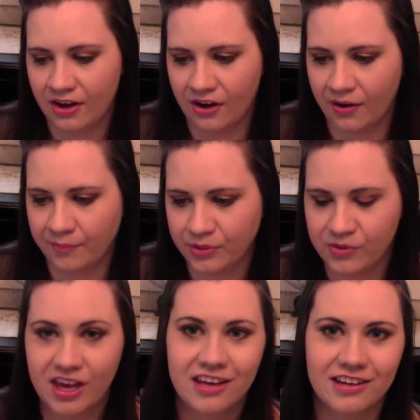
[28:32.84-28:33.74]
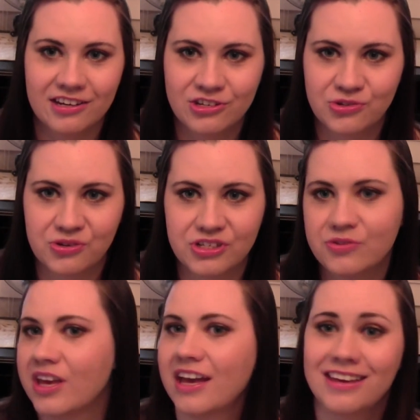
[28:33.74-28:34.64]
you can't get in
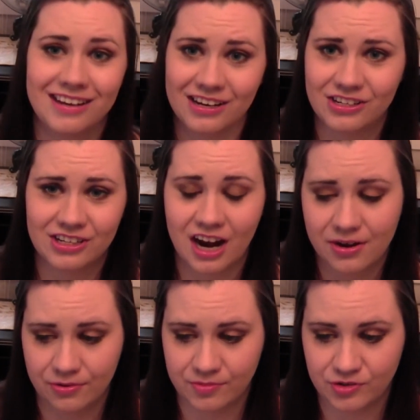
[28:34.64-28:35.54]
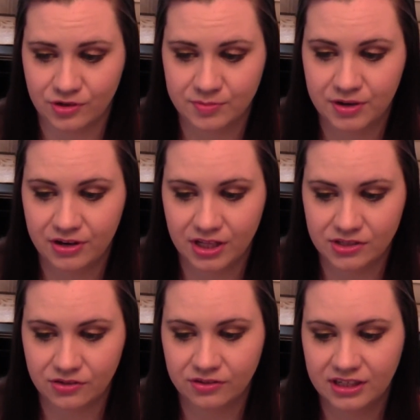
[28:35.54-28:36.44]
shorts. You can't get into the dining room in shorts,
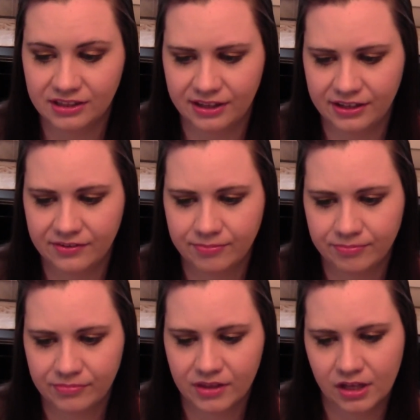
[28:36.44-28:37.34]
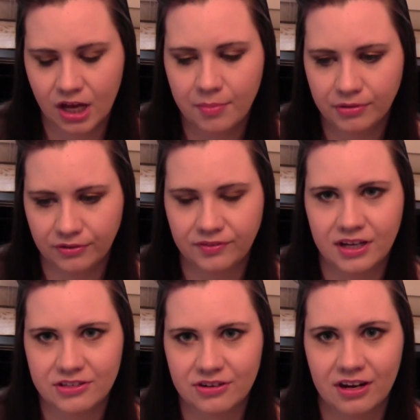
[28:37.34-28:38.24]
period. So you'll need like a couple of
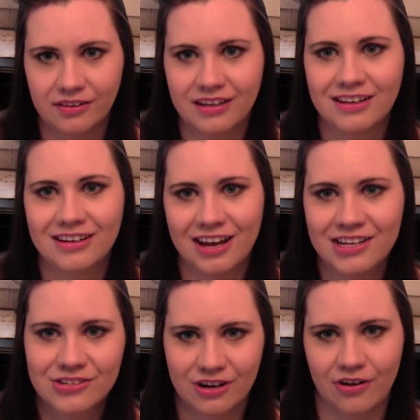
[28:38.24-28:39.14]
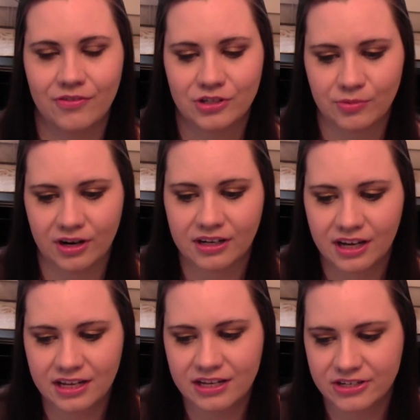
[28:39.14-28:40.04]
nicer outfit to wear at
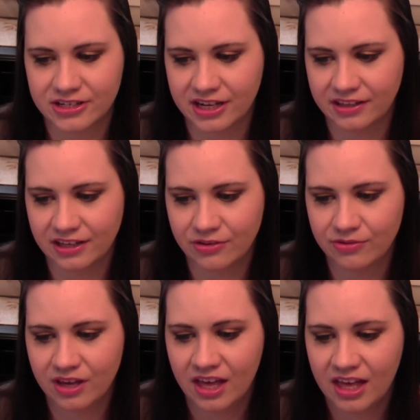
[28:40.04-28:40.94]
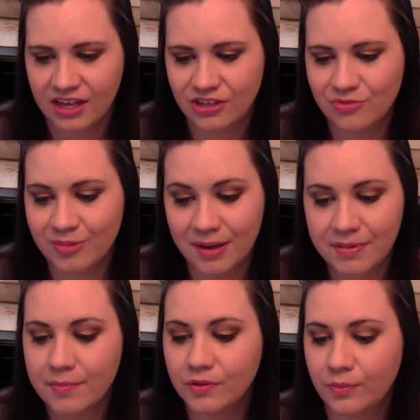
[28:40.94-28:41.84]
night each night. Like you
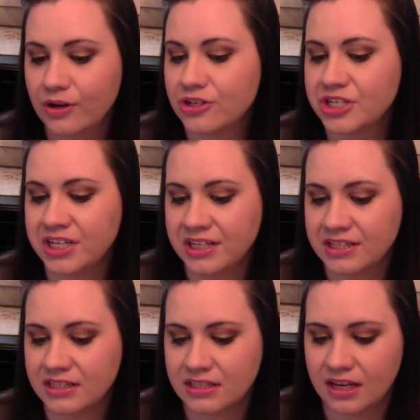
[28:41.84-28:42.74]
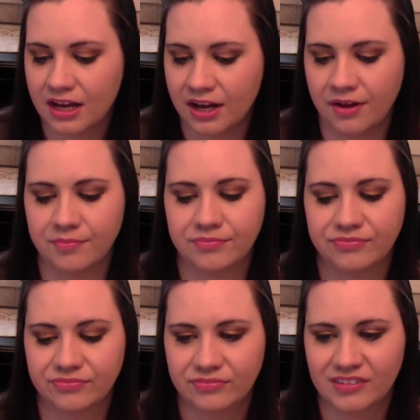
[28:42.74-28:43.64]
might be able to wear jeans. I'm
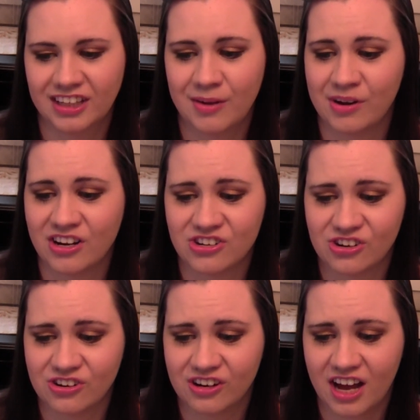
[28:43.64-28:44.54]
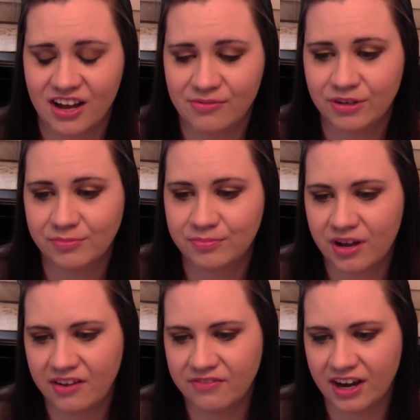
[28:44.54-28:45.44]
not sure. I would
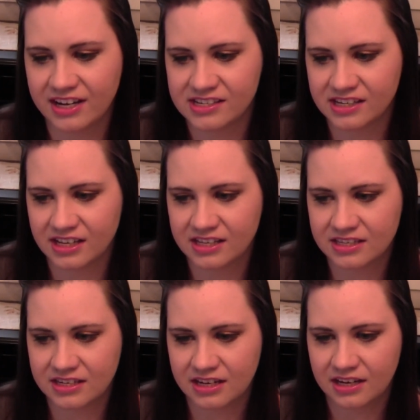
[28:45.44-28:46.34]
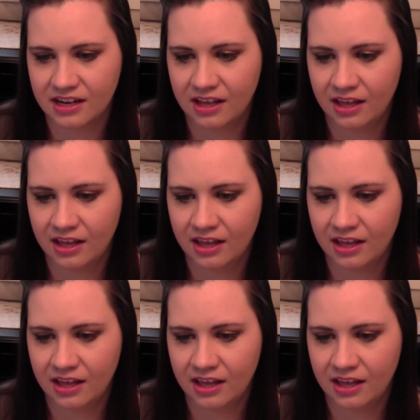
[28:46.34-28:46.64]
advise against it.